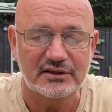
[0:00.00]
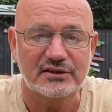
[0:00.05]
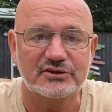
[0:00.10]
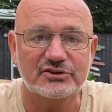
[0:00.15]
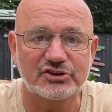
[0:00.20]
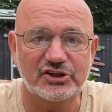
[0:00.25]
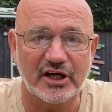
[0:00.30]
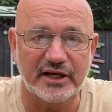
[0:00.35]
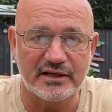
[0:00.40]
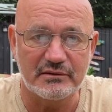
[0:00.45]

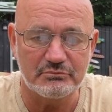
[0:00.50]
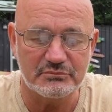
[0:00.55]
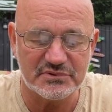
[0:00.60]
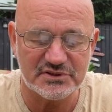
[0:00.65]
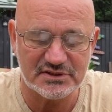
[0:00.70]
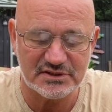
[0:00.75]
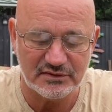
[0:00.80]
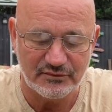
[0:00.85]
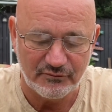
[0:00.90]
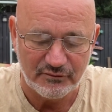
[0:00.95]

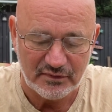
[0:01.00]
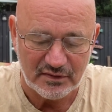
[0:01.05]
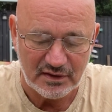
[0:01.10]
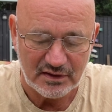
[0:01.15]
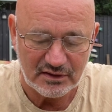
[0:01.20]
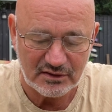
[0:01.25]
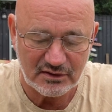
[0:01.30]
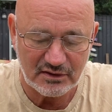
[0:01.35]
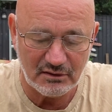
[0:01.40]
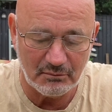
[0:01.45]
James
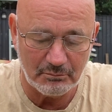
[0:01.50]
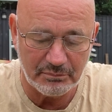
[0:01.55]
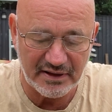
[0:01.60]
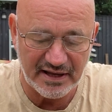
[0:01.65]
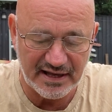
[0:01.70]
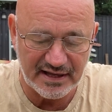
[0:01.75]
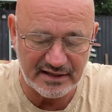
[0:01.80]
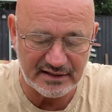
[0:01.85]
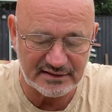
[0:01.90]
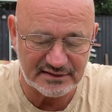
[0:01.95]

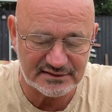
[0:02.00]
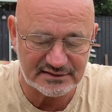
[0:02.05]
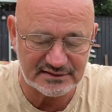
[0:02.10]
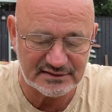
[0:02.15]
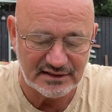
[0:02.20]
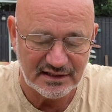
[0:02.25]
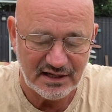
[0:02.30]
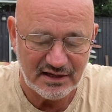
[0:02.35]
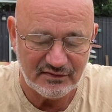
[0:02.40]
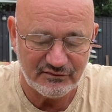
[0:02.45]
compares
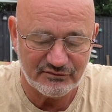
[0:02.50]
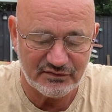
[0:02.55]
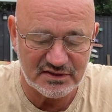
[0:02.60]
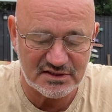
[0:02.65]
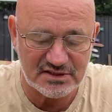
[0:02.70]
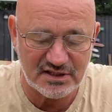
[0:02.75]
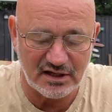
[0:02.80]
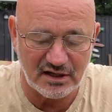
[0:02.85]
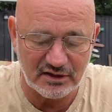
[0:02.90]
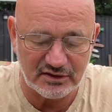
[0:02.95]
the
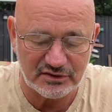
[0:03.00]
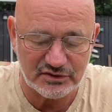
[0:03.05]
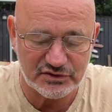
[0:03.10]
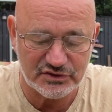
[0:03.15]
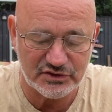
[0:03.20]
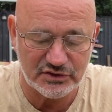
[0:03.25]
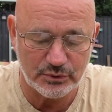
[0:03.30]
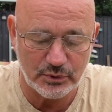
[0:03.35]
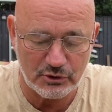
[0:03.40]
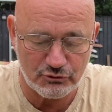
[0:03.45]
tongue
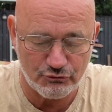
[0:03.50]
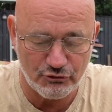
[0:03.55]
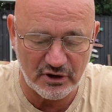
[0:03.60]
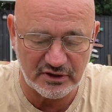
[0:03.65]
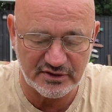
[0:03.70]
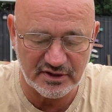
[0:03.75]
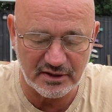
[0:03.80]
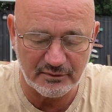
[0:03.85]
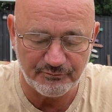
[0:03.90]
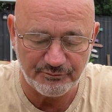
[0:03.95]
to a
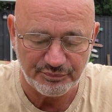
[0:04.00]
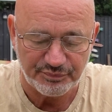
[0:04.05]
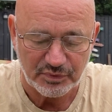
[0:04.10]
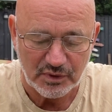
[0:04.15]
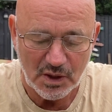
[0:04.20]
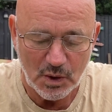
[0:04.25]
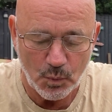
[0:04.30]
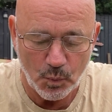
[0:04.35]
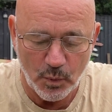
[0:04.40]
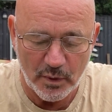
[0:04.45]
rudder.
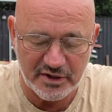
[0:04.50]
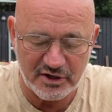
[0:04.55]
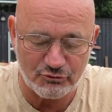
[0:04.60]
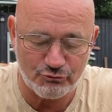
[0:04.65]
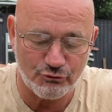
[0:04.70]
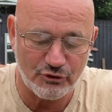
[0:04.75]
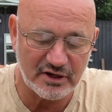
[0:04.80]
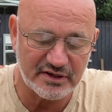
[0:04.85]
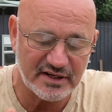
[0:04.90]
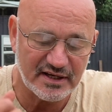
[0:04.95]
When a
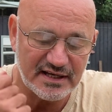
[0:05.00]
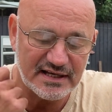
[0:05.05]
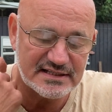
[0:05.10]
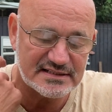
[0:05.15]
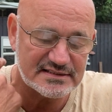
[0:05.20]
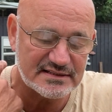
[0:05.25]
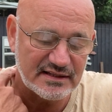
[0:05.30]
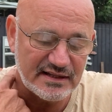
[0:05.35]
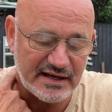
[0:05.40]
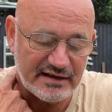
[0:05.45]
rudder
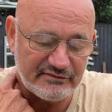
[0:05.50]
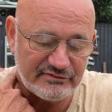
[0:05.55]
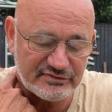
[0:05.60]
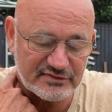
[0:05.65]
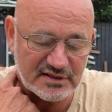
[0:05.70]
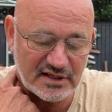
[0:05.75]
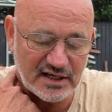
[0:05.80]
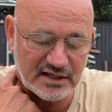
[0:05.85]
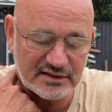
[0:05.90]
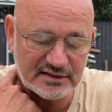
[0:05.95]
is left
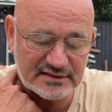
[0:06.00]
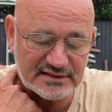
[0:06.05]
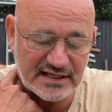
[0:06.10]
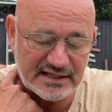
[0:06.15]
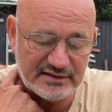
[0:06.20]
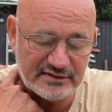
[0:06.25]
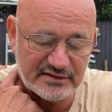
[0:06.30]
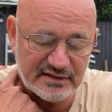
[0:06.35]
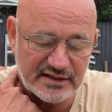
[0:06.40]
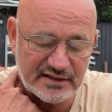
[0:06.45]

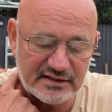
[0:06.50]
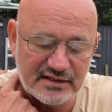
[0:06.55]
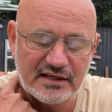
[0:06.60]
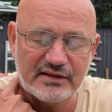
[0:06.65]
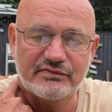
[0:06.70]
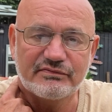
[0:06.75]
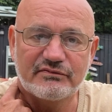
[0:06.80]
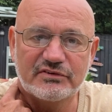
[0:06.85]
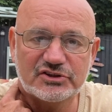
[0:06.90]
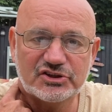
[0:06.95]
untended,
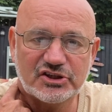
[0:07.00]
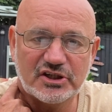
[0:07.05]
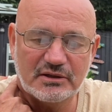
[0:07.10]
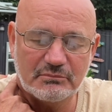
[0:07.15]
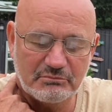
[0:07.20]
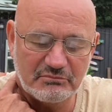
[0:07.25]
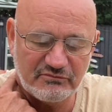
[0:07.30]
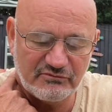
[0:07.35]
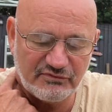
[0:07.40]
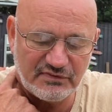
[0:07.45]
the ship
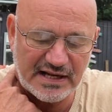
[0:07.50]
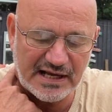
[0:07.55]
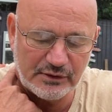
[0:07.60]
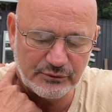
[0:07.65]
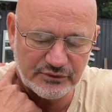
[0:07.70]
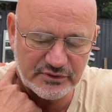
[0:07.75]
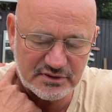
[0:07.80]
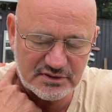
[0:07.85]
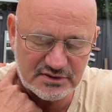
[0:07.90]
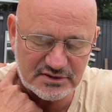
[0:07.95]

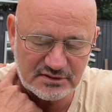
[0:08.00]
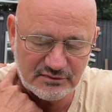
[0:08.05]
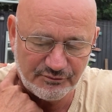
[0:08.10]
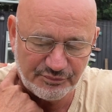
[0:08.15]
flounders.